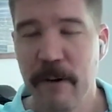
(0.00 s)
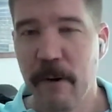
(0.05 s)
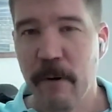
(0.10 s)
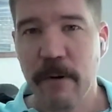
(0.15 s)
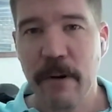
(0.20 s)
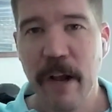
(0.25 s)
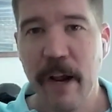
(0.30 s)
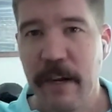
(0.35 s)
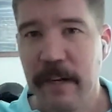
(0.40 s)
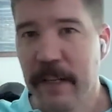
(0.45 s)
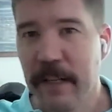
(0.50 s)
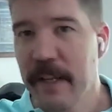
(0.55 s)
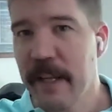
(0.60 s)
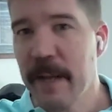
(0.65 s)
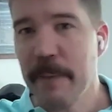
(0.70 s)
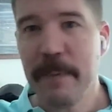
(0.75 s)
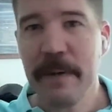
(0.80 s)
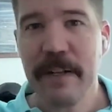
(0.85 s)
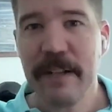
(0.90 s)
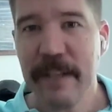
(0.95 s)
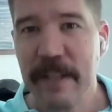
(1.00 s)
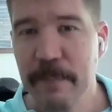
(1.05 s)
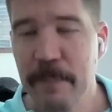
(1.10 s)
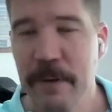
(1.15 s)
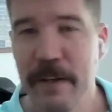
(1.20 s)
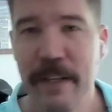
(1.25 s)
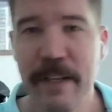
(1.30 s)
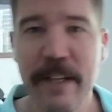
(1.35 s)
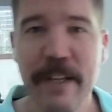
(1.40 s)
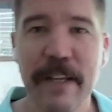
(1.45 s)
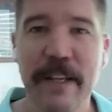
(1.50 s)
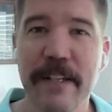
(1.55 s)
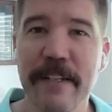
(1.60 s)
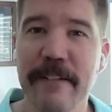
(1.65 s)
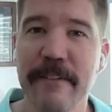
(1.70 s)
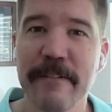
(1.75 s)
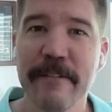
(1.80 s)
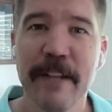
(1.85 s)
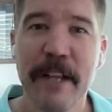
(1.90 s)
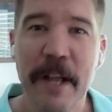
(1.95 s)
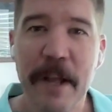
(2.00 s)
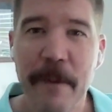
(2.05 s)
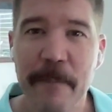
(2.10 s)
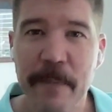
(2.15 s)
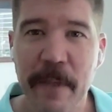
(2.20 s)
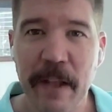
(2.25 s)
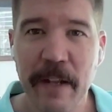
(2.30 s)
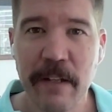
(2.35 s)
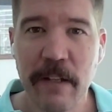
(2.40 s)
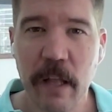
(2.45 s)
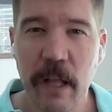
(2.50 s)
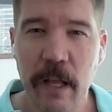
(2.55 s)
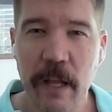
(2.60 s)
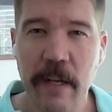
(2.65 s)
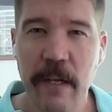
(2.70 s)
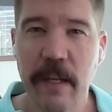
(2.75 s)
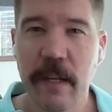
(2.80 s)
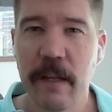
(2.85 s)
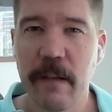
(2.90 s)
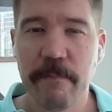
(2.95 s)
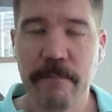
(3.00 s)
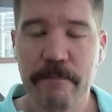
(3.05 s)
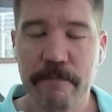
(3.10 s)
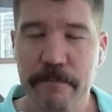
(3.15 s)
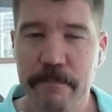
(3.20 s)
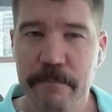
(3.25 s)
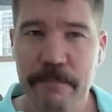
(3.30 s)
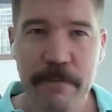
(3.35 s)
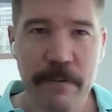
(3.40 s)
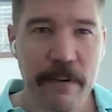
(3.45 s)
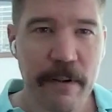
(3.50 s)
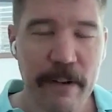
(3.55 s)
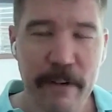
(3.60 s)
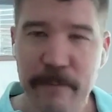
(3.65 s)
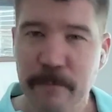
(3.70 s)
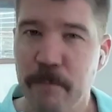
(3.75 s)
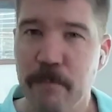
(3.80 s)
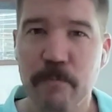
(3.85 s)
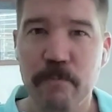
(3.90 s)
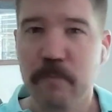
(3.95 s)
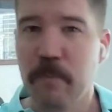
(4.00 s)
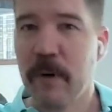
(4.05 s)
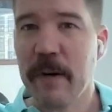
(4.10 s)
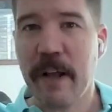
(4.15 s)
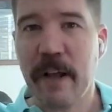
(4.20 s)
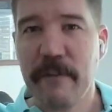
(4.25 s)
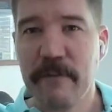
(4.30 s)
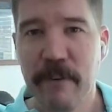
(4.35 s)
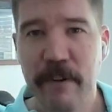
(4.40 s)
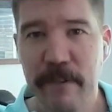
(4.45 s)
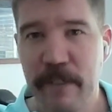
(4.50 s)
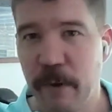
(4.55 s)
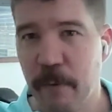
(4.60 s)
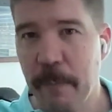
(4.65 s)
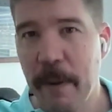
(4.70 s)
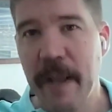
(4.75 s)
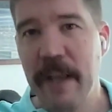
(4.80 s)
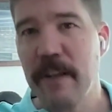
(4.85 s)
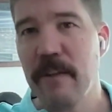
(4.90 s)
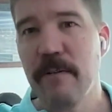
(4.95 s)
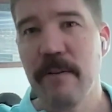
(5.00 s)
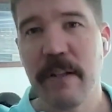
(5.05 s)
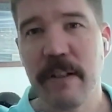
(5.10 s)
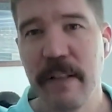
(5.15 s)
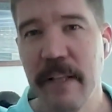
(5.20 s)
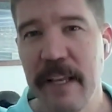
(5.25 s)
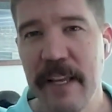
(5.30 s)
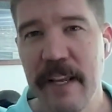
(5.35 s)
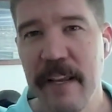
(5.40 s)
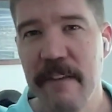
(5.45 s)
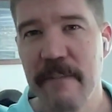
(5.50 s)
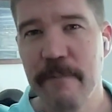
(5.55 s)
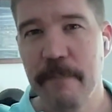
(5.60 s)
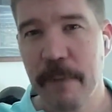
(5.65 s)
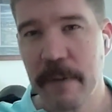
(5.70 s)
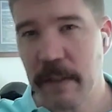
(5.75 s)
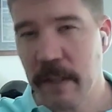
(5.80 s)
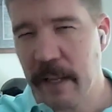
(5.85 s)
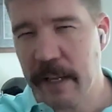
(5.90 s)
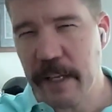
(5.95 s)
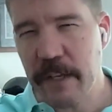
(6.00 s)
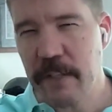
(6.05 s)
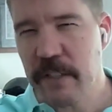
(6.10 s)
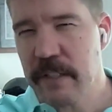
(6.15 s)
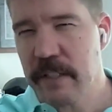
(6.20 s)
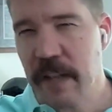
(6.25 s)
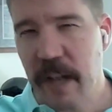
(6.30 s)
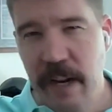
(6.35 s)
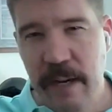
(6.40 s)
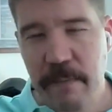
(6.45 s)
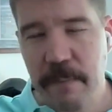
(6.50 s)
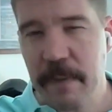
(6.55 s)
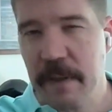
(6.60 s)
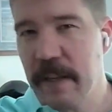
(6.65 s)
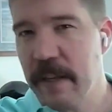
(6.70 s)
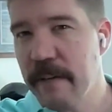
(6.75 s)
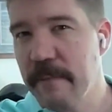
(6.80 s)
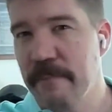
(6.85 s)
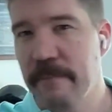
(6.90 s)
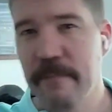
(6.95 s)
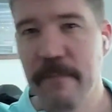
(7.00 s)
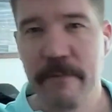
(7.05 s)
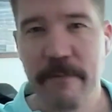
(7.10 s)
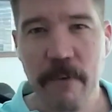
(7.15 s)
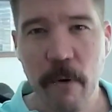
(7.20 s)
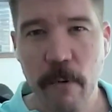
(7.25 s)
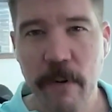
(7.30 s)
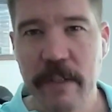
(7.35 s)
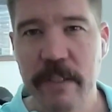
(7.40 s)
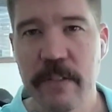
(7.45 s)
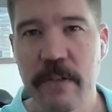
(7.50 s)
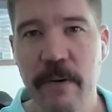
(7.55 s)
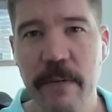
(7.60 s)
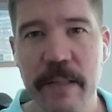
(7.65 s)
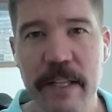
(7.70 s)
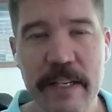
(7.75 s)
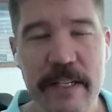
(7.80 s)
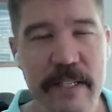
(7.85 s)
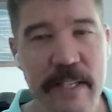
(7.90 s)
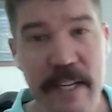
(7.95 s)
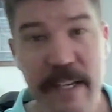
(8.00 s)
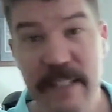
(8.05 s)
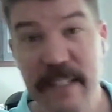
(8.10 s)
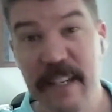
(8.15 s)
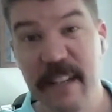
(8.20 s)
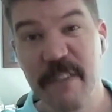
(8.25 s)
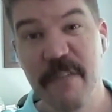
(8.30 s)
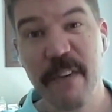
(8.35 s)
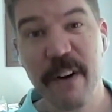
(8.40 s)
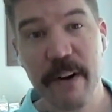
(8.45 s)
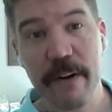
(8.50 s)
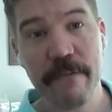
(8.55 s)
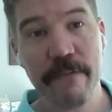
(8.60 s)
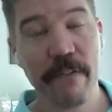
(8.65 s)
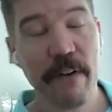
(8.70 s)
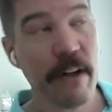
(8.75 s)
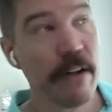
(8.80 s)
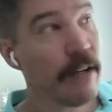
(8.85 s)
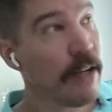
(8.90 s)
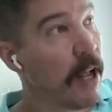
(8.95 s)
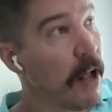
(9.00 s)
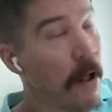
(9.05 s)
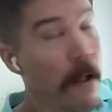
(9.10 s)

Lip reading: kind of hippity dippity and like whatever, and they'll pay you to leave, but like you just got to be focused on these things and it's very fun.